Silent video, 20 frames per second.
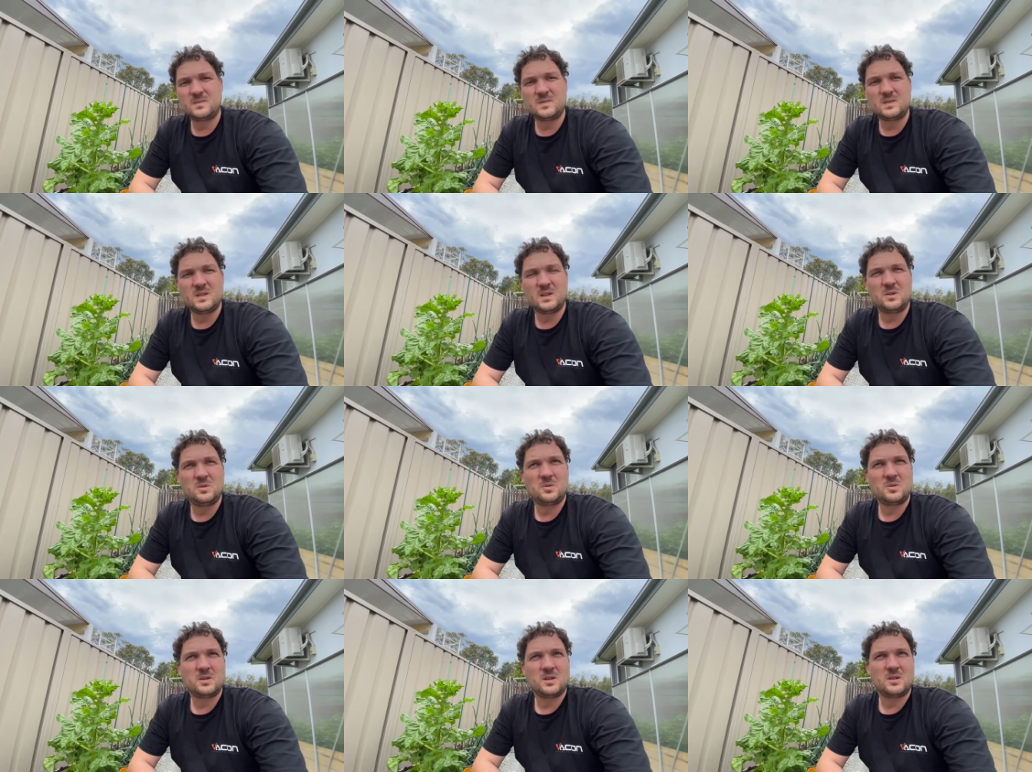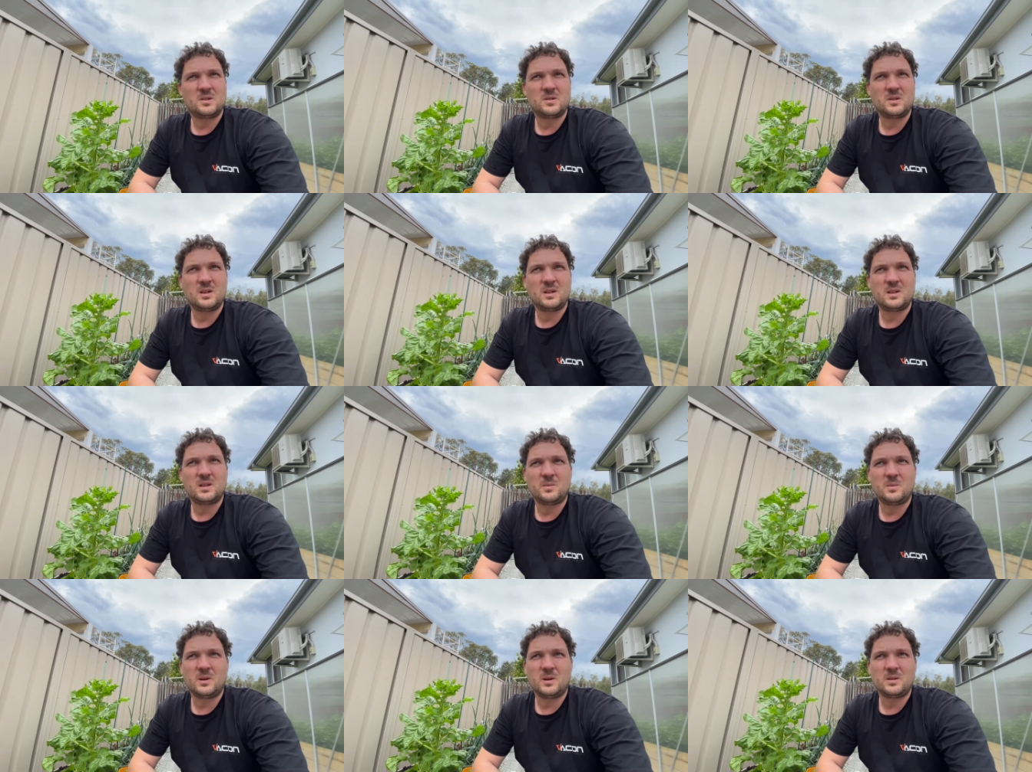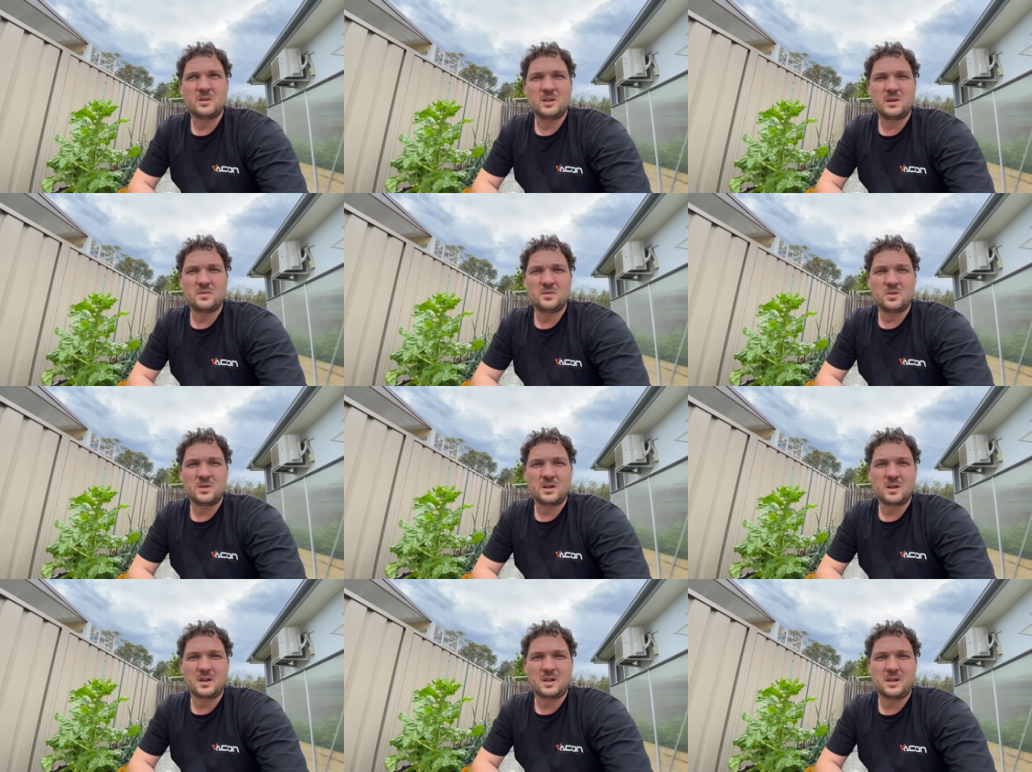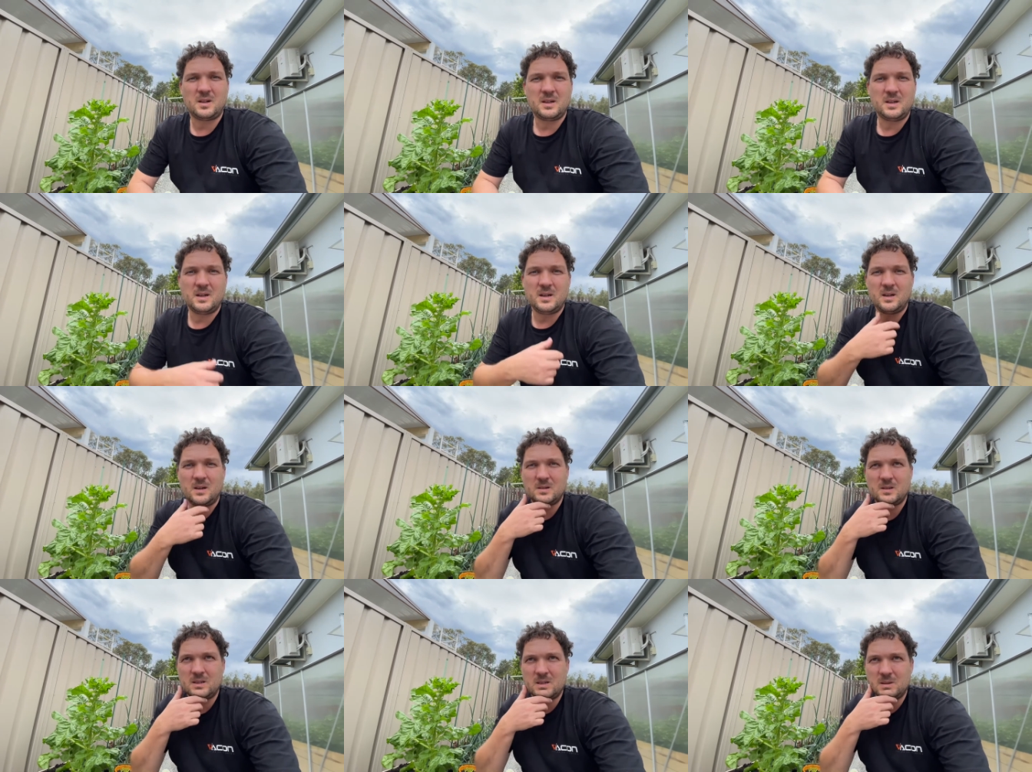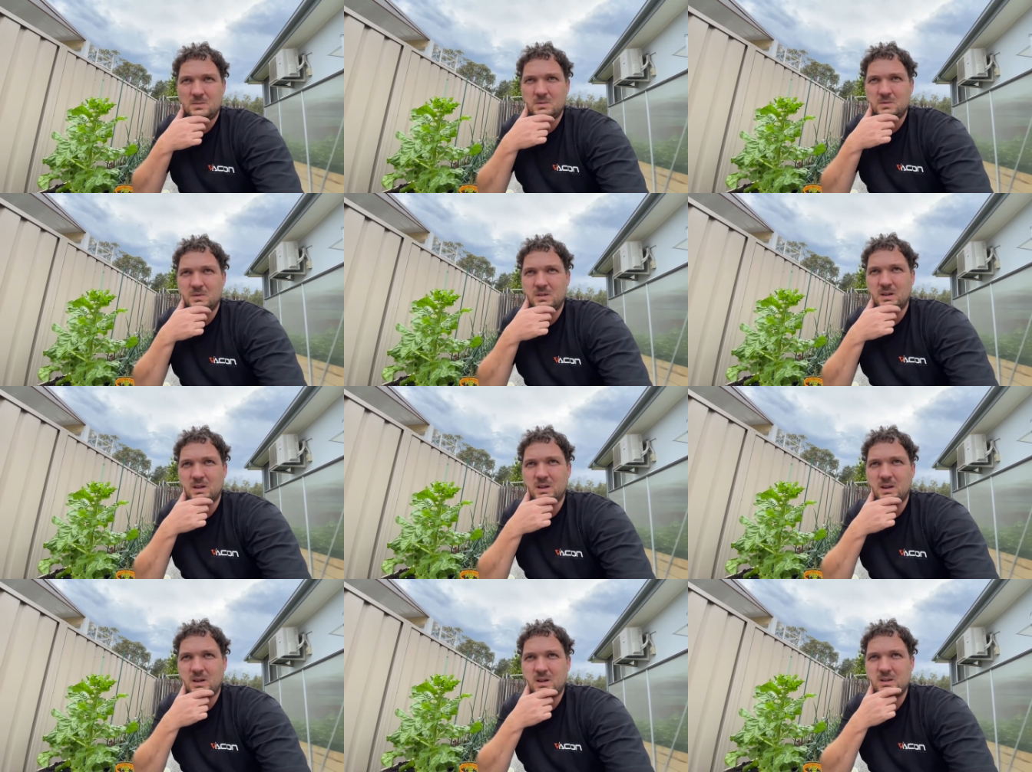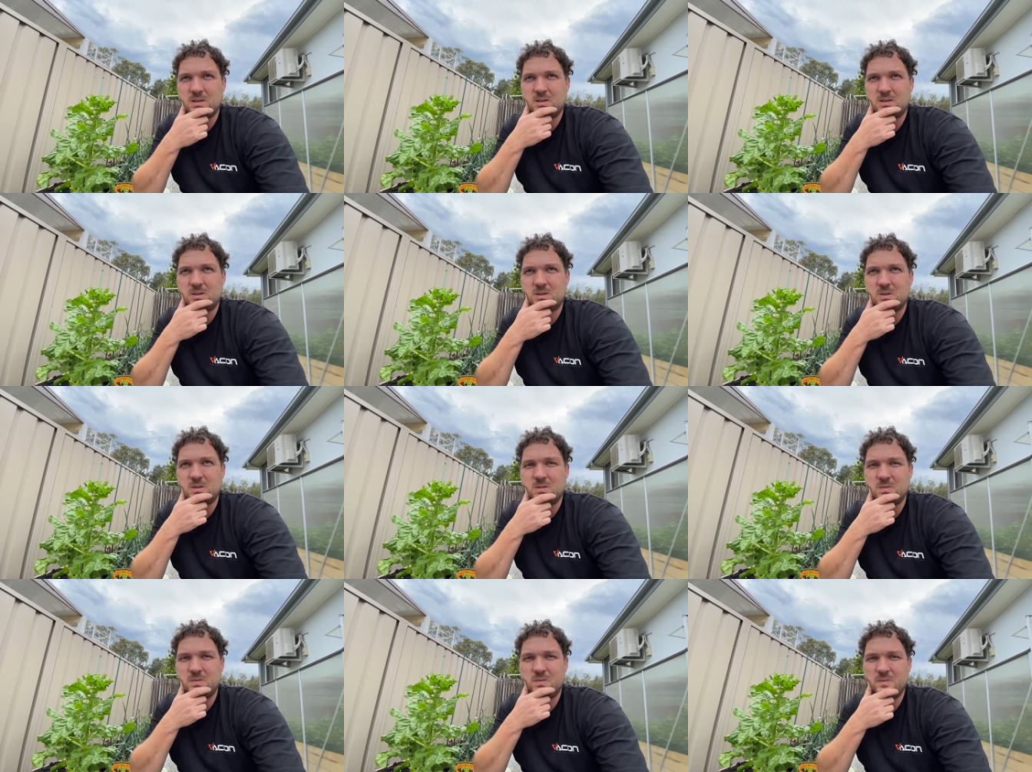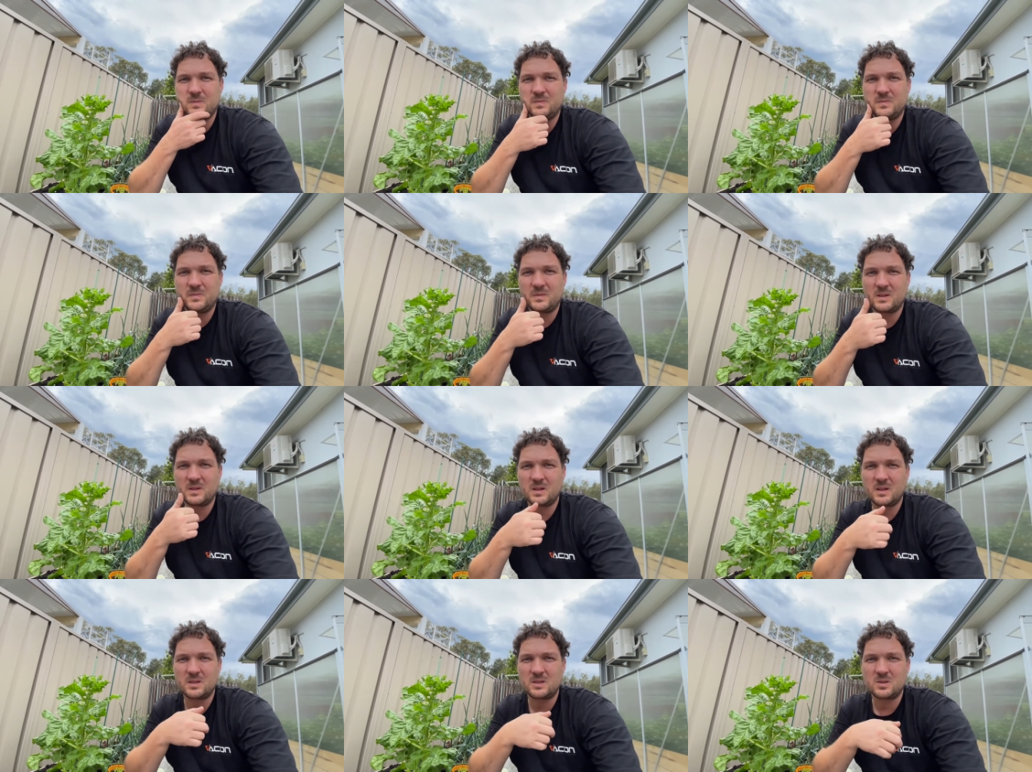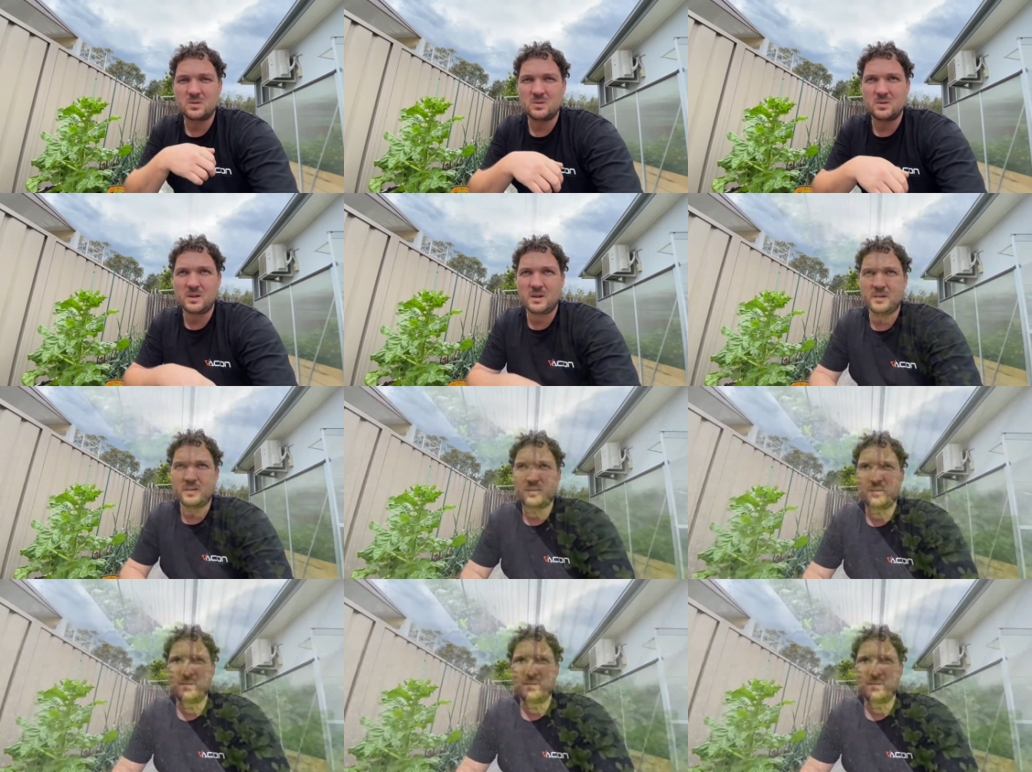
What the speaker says: In order to get them out I've got to clean out some of the garden, so let's do that.